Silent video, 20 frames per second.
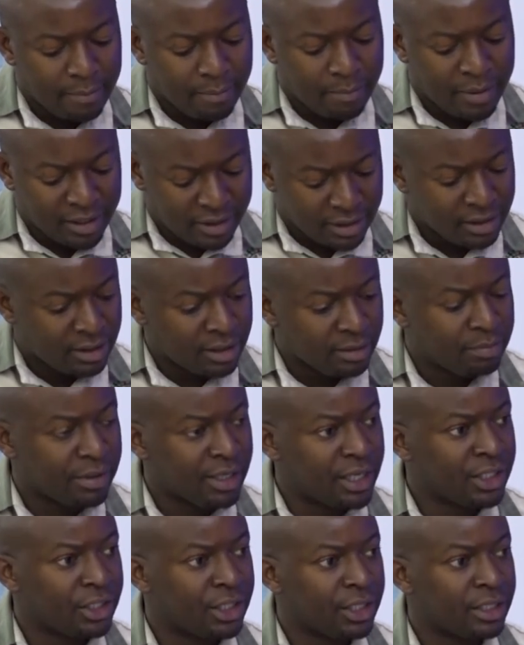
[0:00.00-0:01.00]

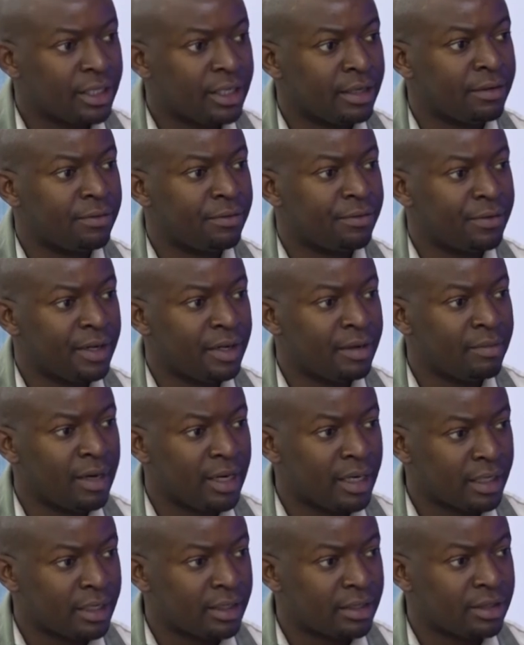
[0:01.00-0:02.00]
participation in free
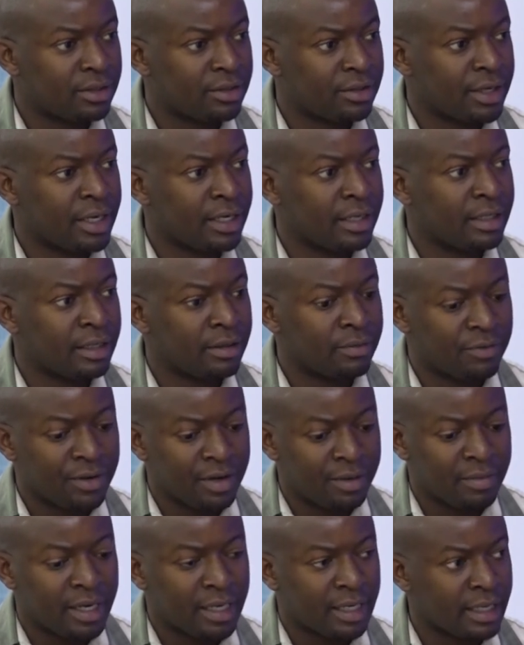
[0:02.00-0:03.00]
market yeah. trade and free
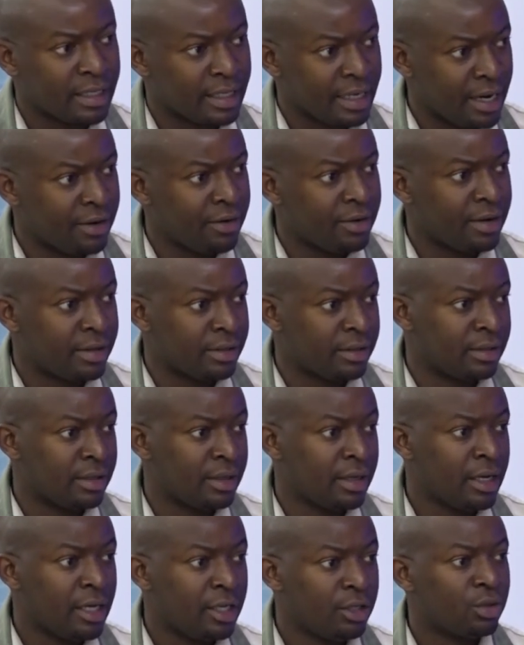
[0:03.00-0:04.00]
market areas
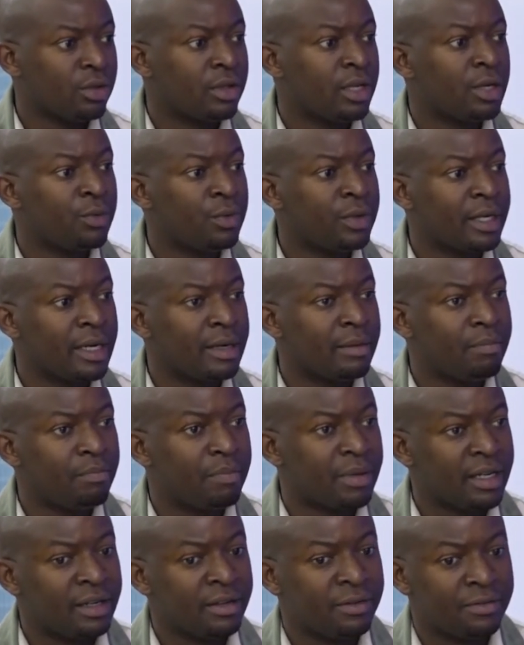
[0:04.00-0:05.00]
mm-hmm. so that we can
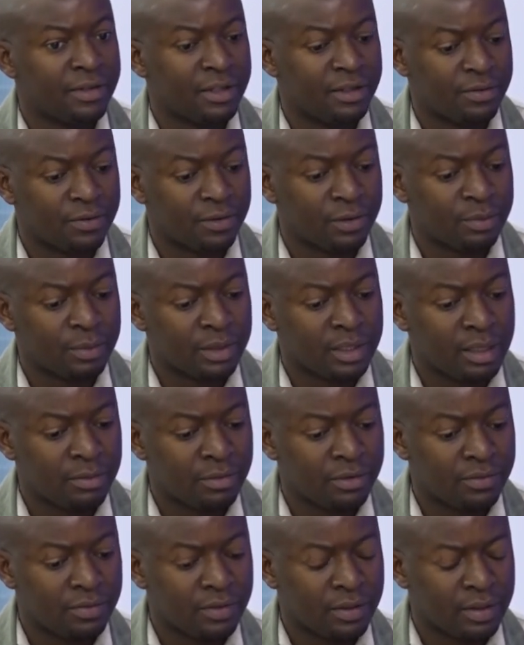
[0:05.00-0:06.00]
benefit from some
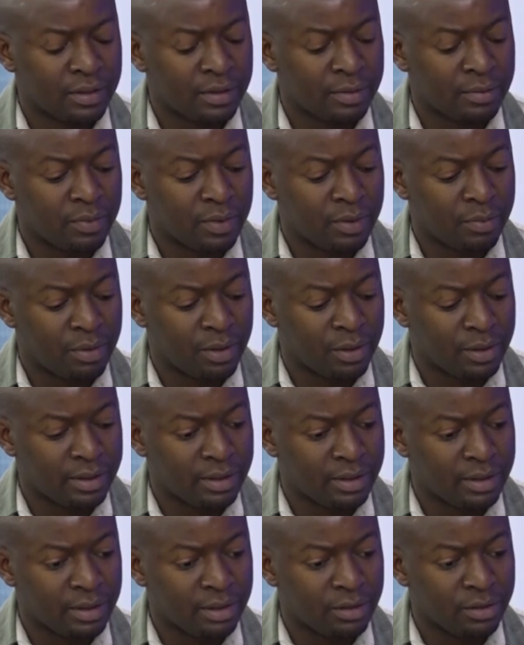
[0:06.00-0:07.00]
of the, the
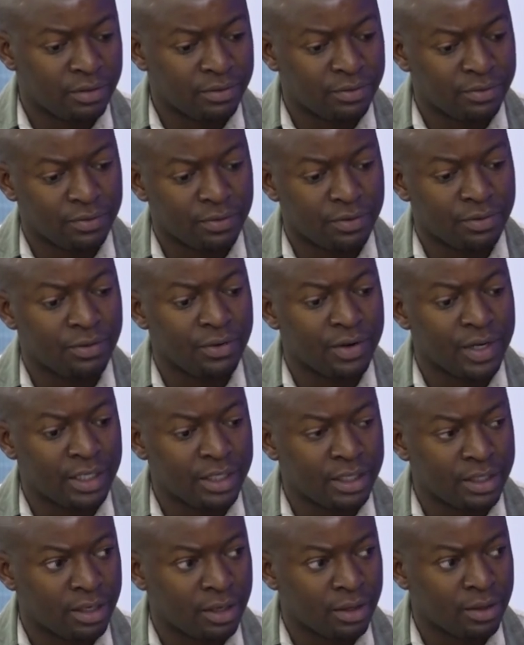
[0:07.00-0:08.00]
policies of
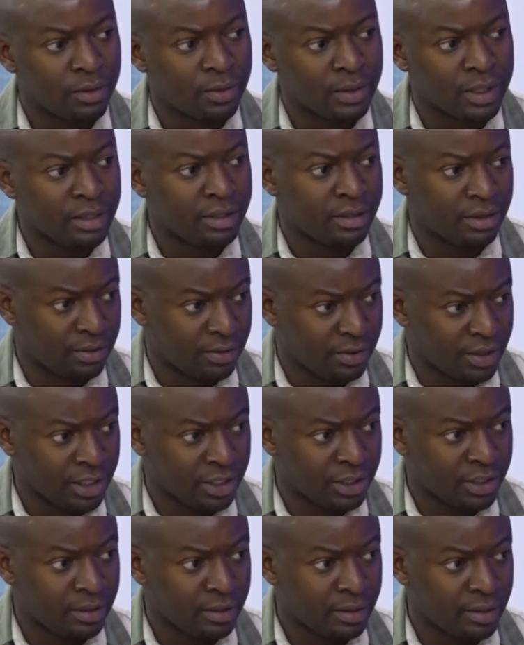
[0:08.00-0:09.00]
regional
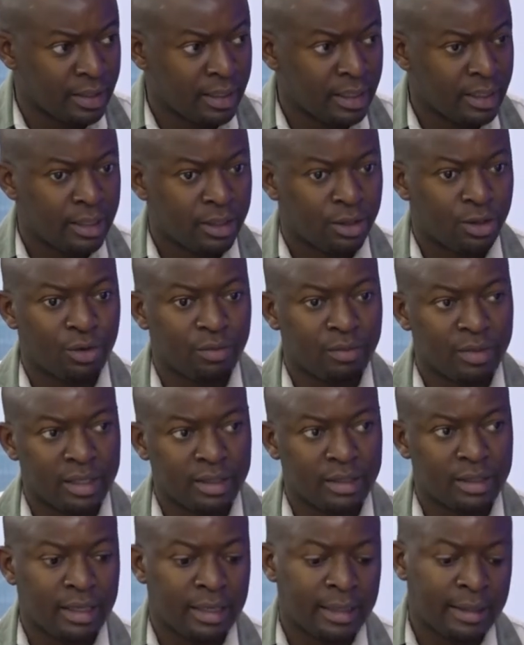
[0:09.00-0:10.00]
integration. mm
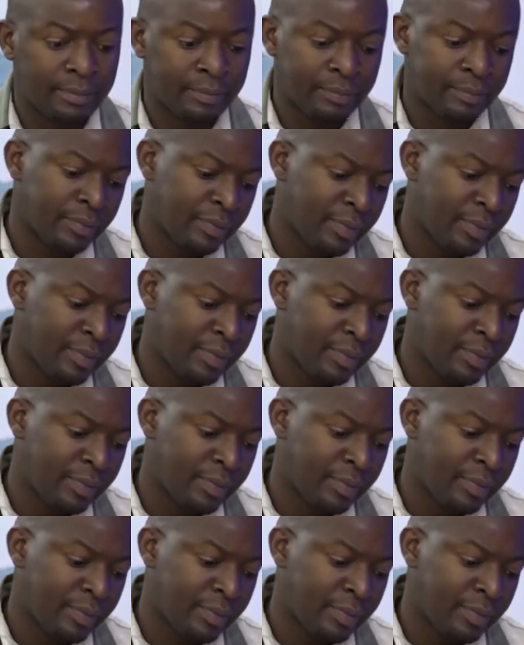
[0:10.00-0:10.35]
COMESA